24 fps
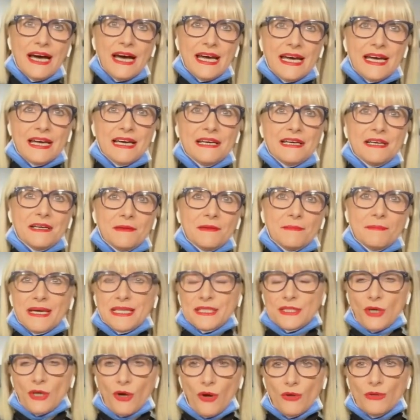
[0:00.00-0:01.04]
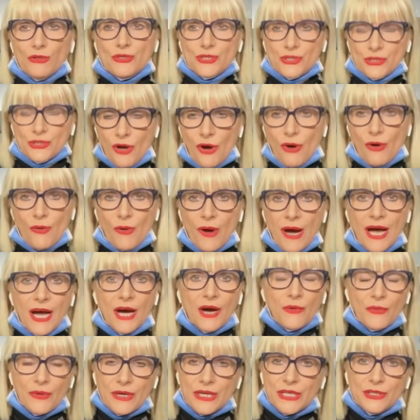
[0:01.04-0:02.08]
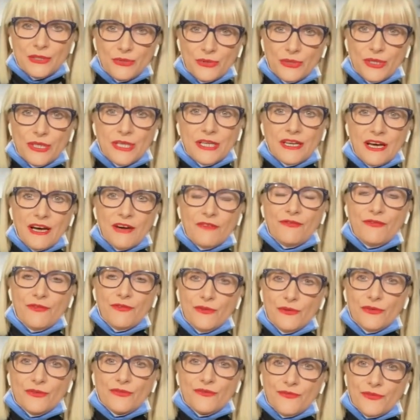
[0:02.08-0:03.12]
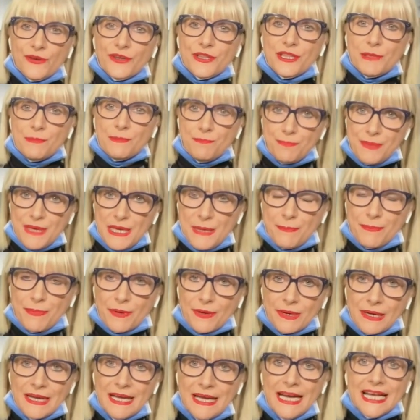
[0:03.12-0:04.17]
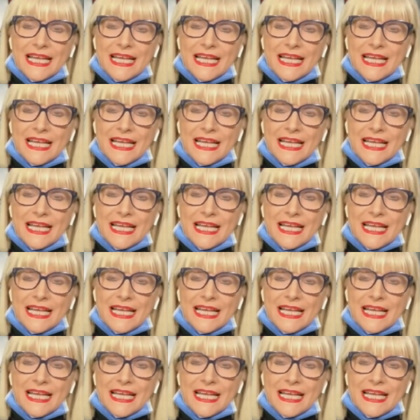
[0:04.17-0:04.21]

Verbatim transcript: uh, but also we're doing uh, food for the people